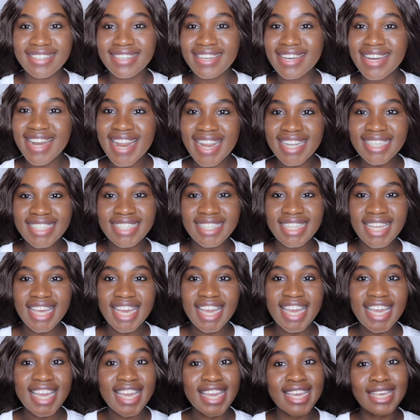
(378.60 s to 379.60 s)
the next
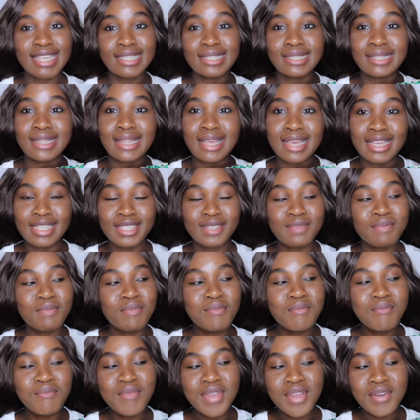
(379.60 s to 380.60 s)
thing is this
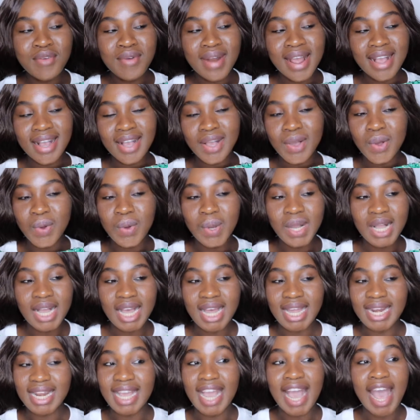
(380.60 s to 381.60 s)
Miracle
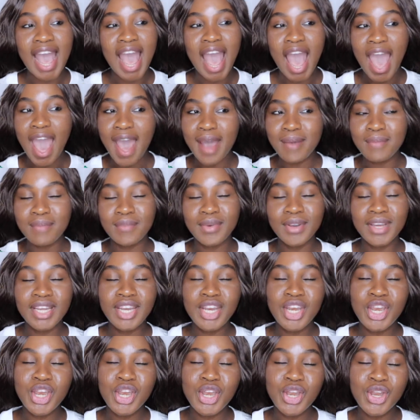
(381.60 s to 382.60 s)
Can
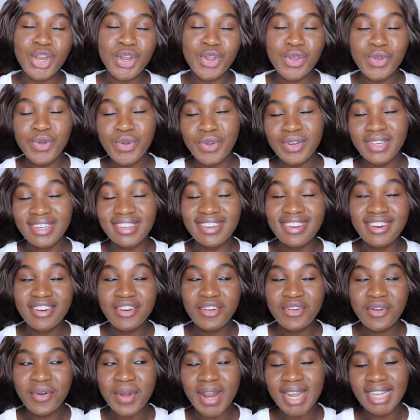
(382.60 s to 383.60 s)
Happen nude
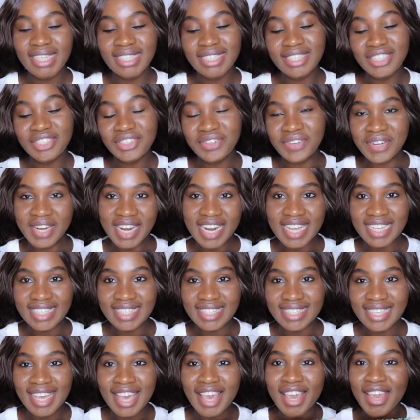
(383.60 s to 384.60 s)
green
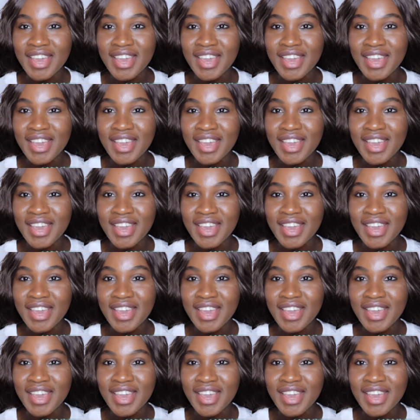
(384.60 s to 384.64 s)
dress.